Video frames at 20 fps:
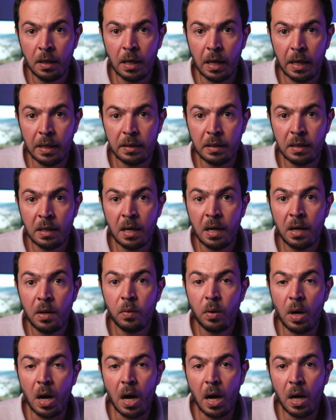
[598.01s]
And
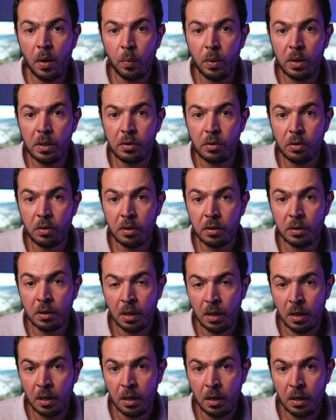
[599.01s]
now I will turn
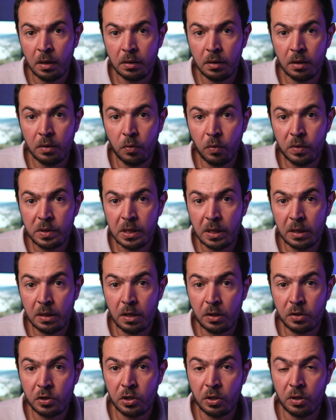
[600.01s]
the noise
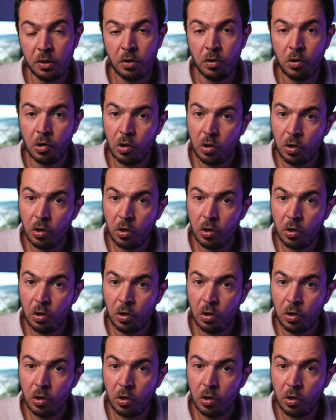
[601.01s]
reduction